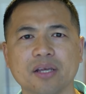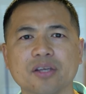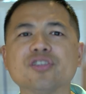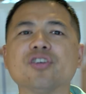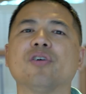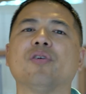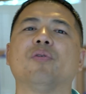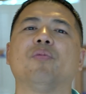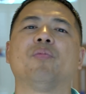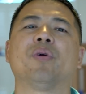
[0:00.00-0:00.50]

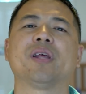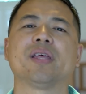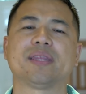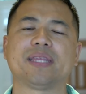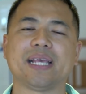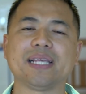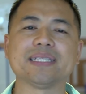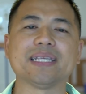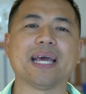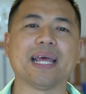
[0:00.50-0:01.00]
So one of the
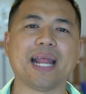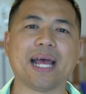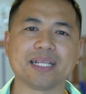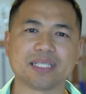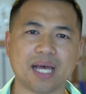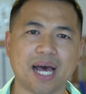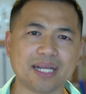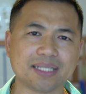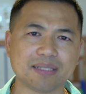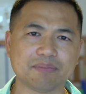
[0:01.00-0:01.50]
things that I
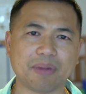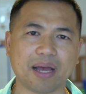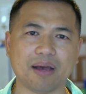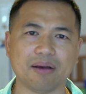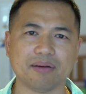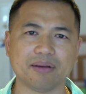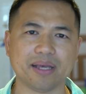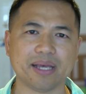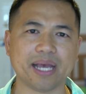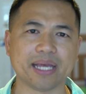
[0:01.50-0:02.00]
talked
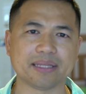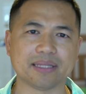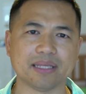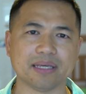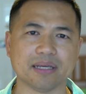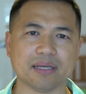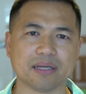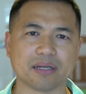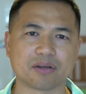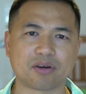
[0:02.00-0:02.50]
about at
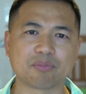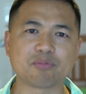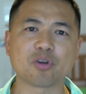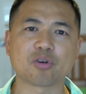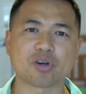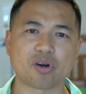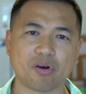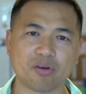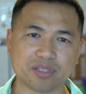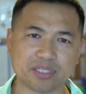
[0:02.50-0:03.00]
the
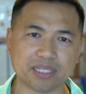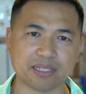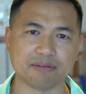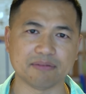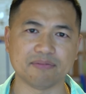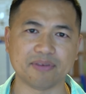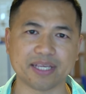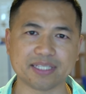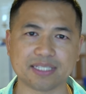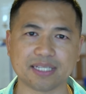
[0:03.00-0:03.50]
cryptocurrency
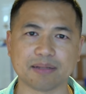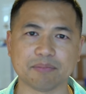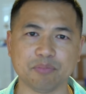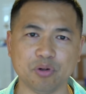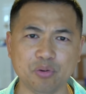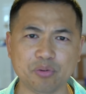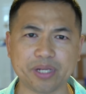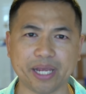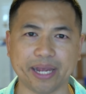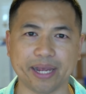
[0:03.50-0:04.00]
investing
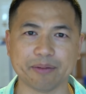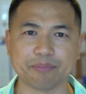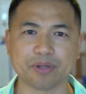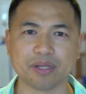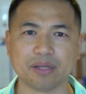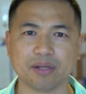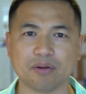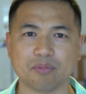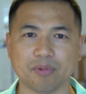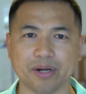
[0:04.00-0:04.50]
boot camp,
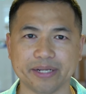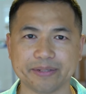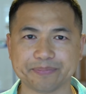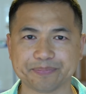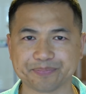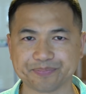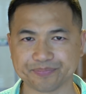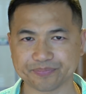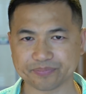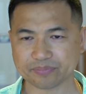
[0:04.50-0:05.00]
right,
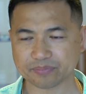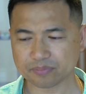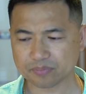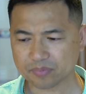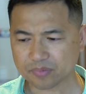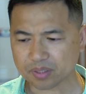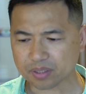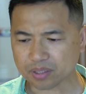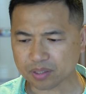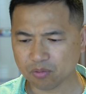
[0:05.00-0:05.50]

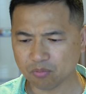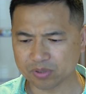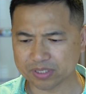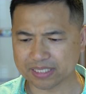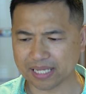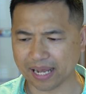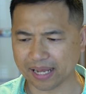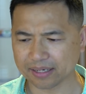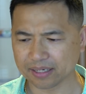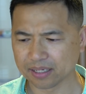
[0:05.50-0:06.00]
was
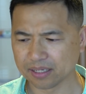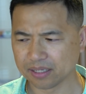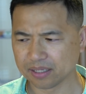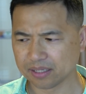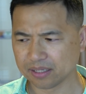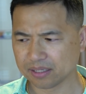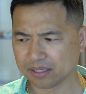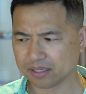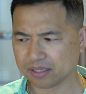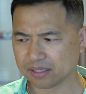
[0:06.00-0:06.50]
that,
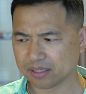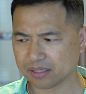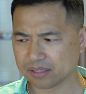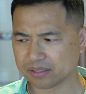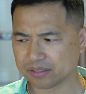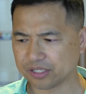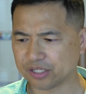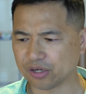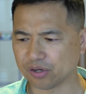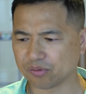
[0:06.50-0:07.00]

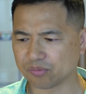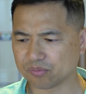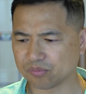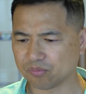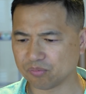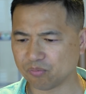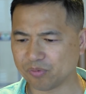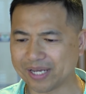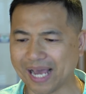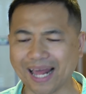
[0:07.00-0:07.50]
we
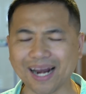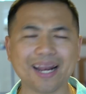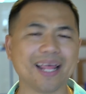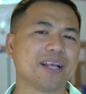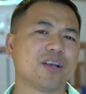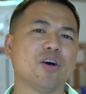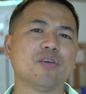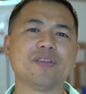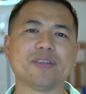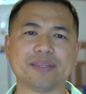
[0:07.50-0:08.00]
got to let
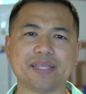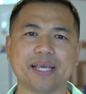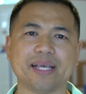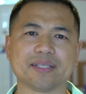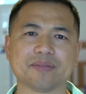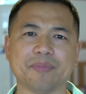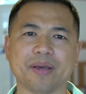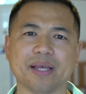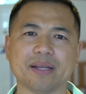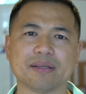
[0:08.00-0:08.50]
go of the
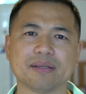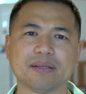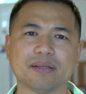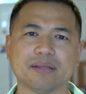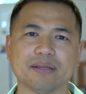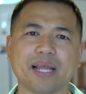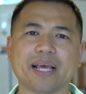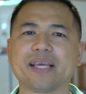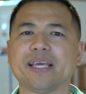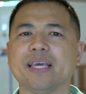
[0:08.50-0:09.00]
things, man.
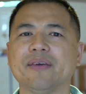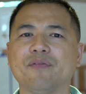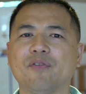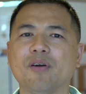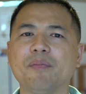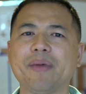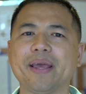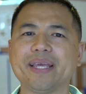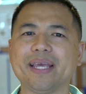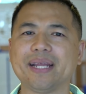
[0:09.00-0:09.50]
Like if
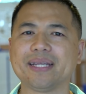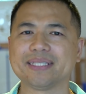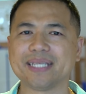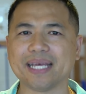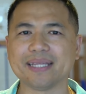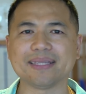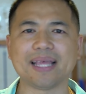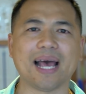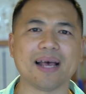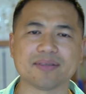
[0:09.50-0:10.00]
we're making
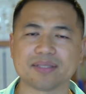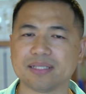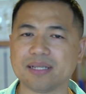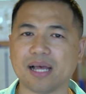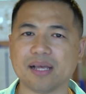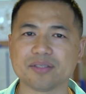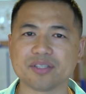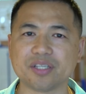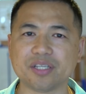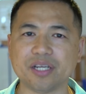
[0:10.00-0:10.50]

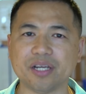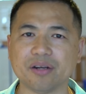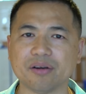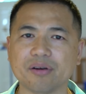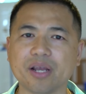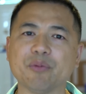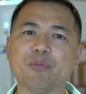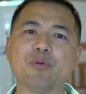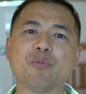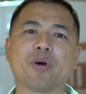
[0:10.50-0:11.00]
$10,000 a year
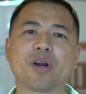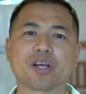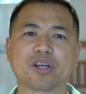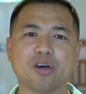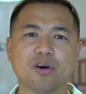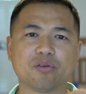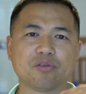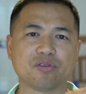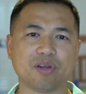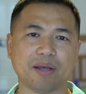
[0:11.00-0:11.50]
and we want to
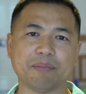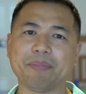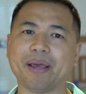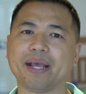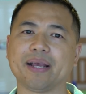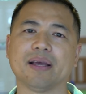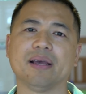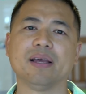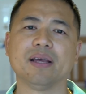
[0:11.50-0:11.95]
go and make